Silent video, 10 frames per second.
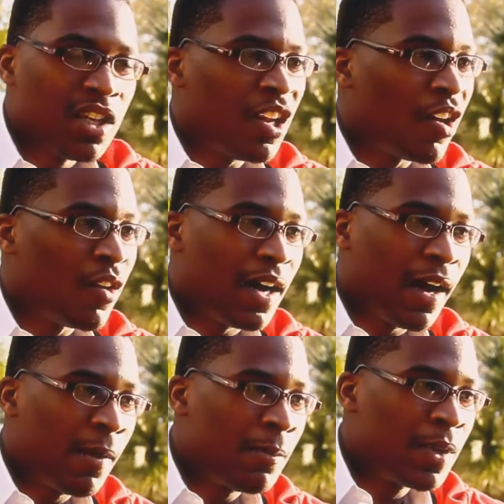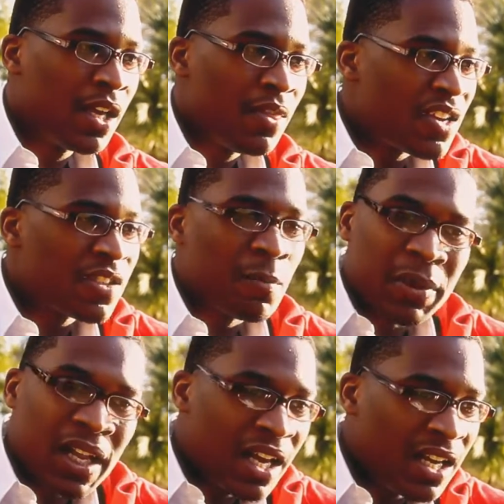you know, um, there's a
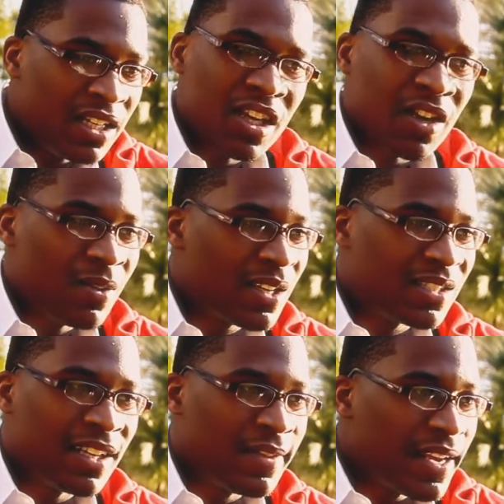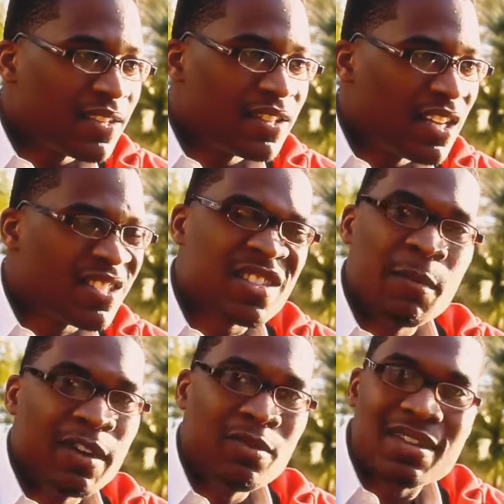blood, you know, there's a there's there's
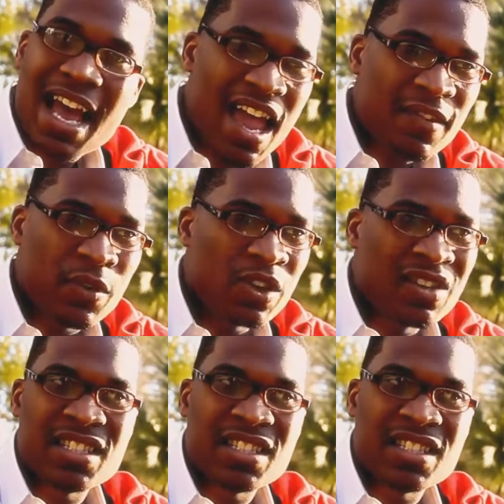someone who died for you.